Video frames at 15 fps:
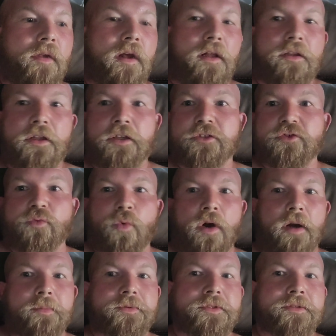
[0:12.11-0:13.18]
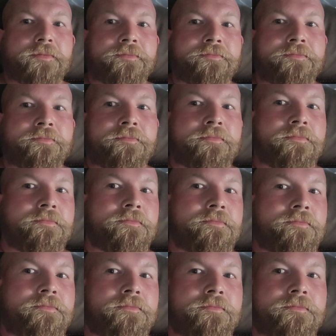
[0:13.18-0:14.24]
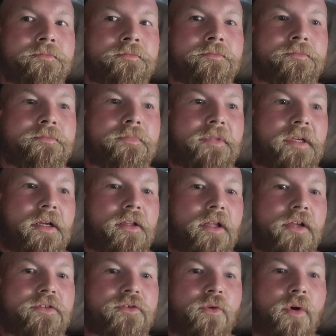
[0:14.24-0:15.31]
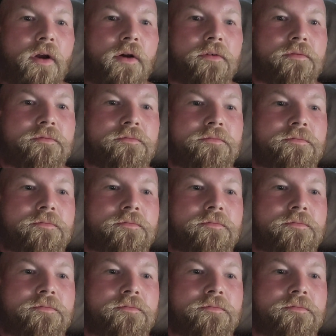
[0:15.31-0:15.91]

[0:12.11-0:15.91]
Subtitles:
LS swaps? The LS crowd.